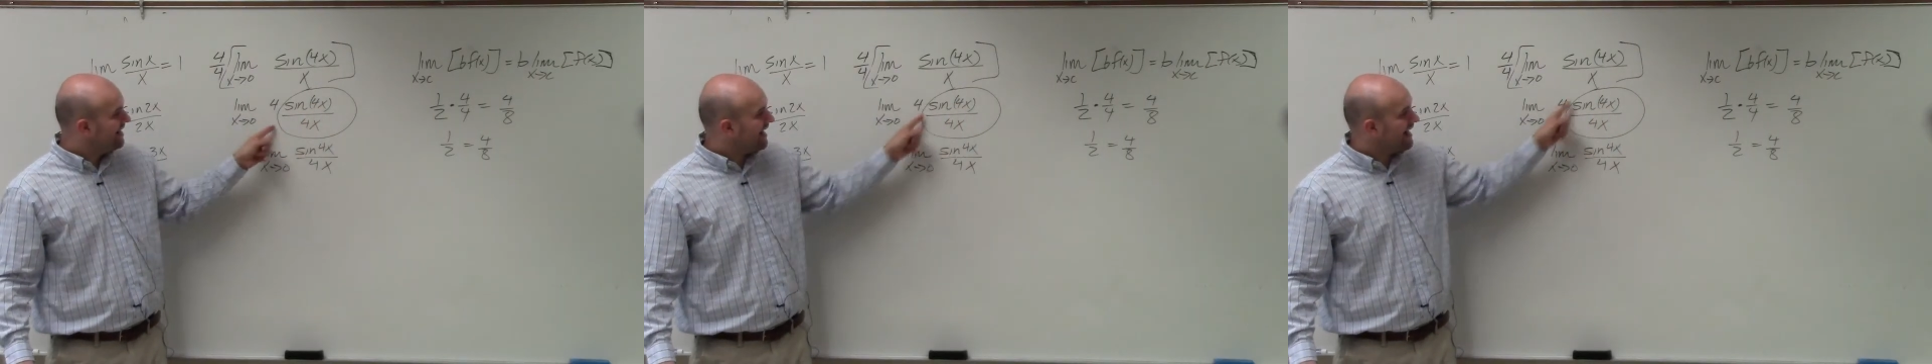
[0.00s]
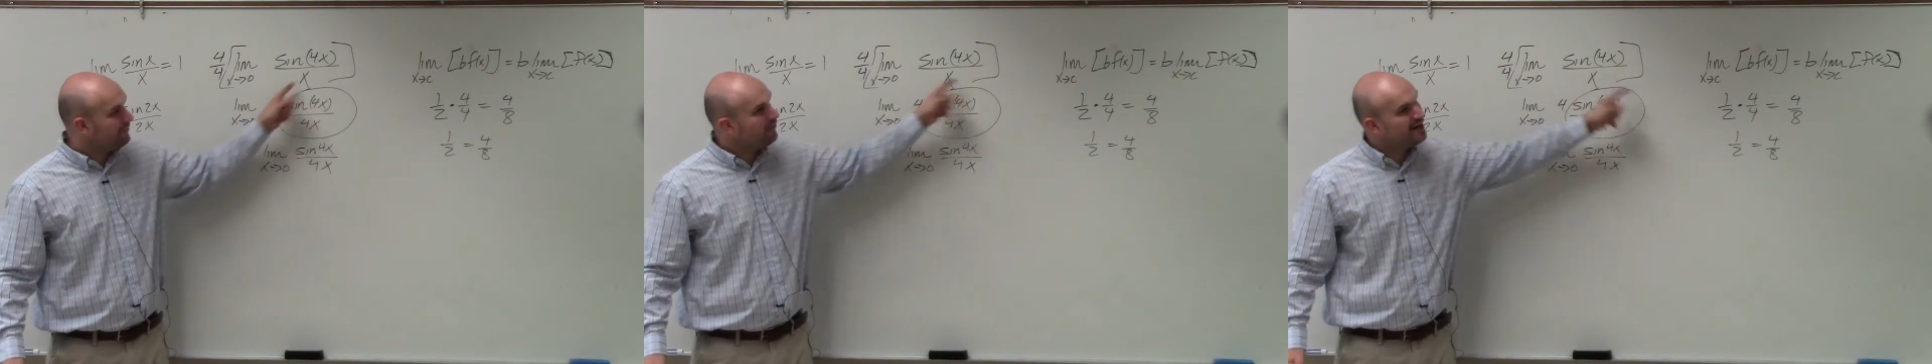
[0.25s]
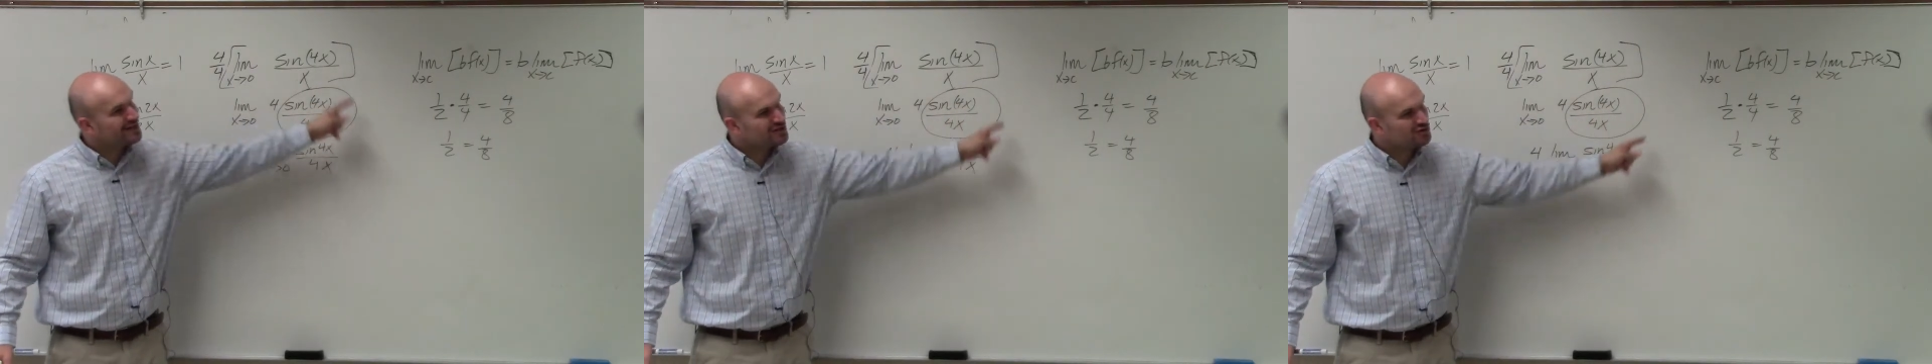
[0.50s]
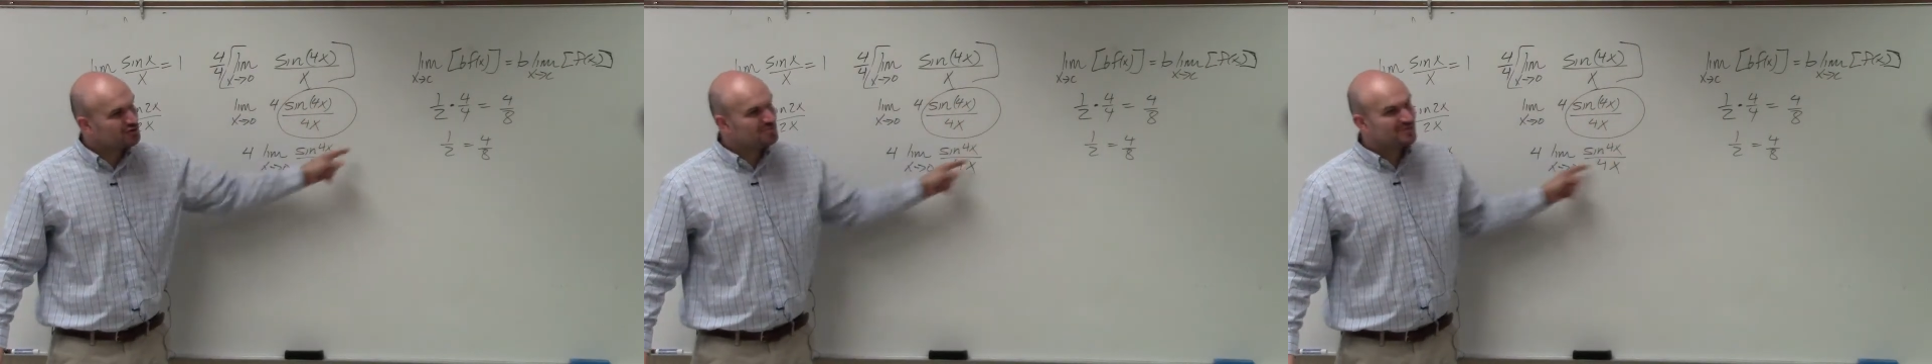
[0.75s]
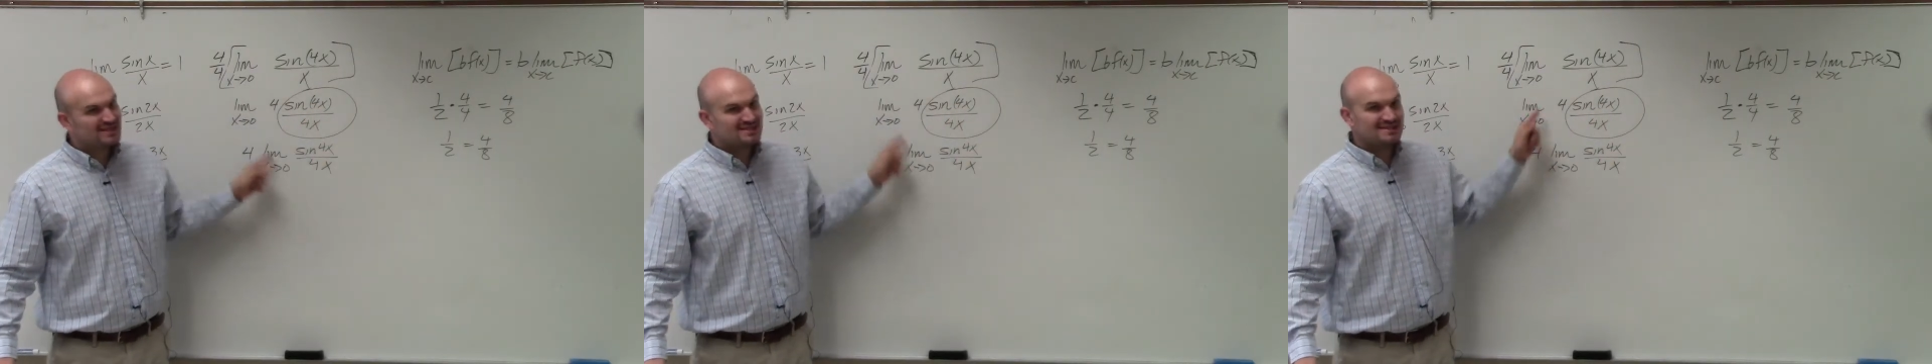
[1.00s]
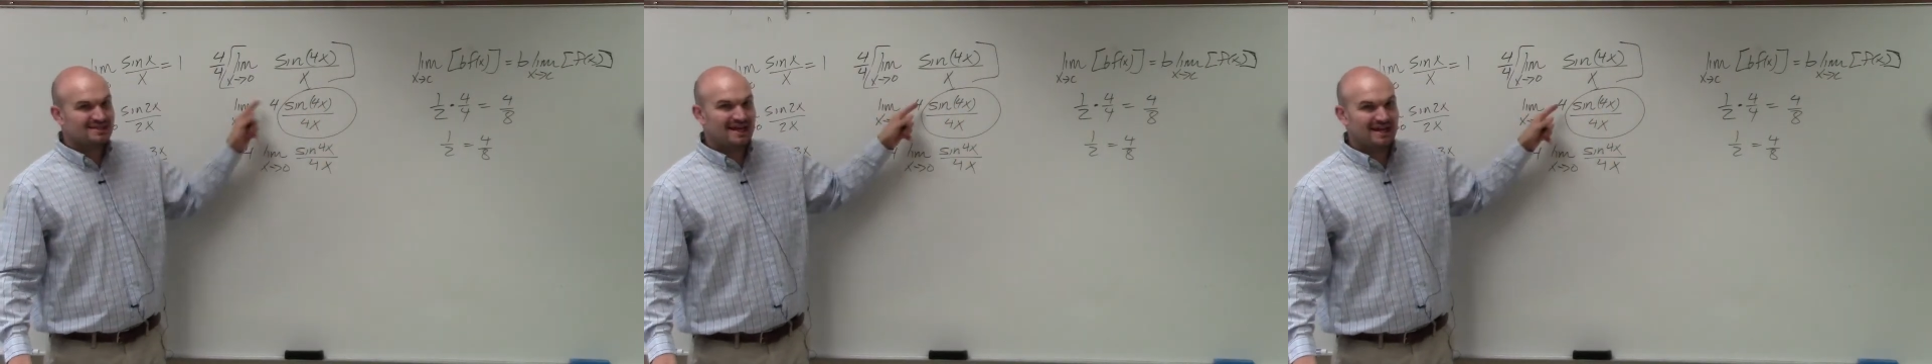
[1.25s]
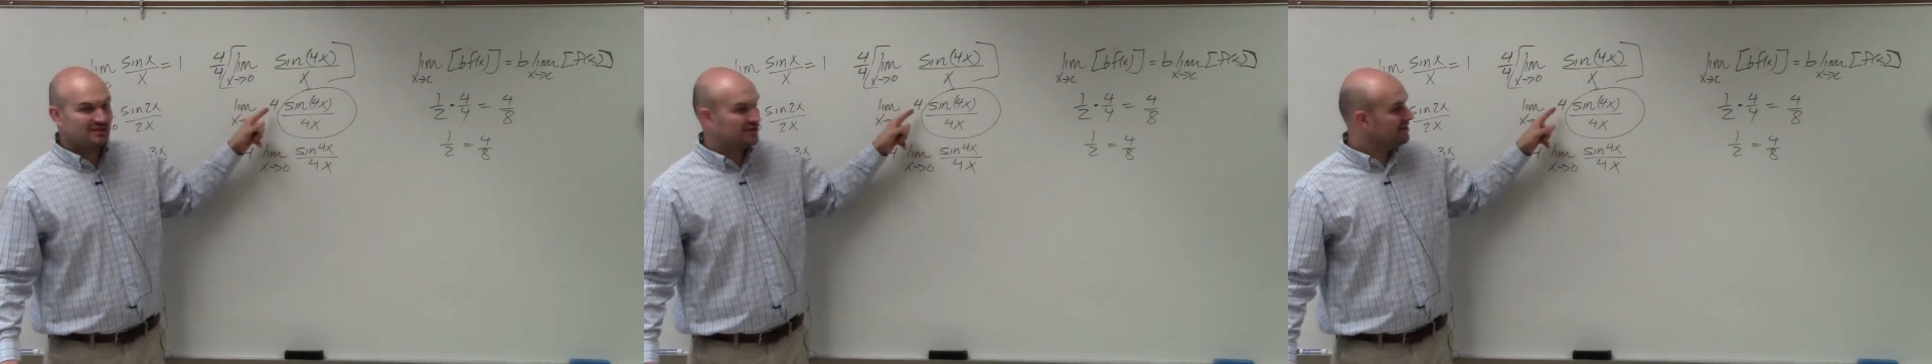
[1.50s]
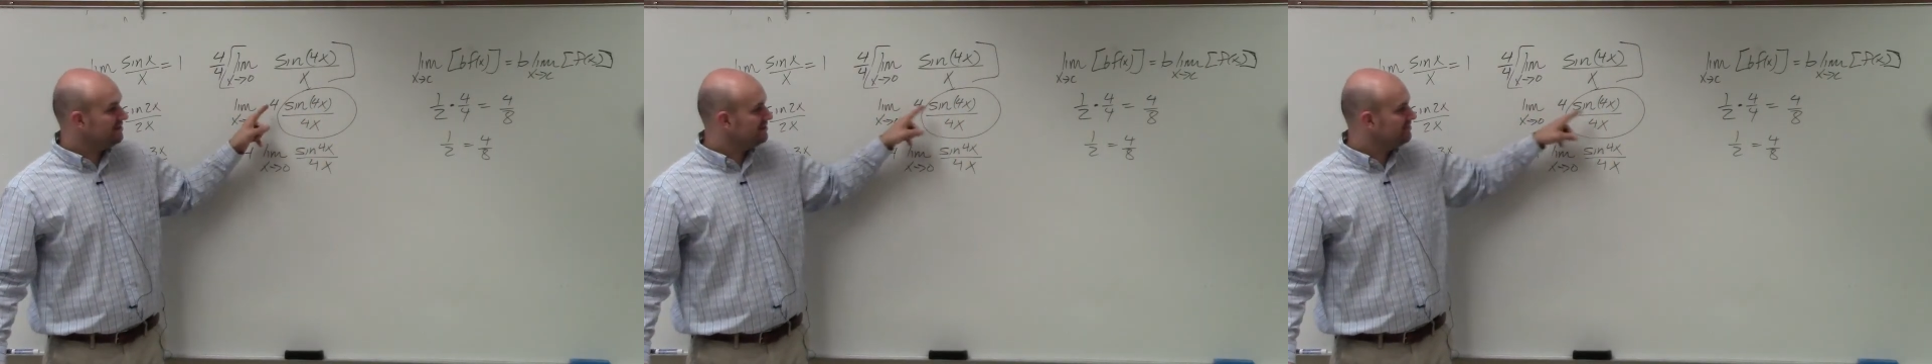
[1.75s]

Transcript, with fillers: I want to group this together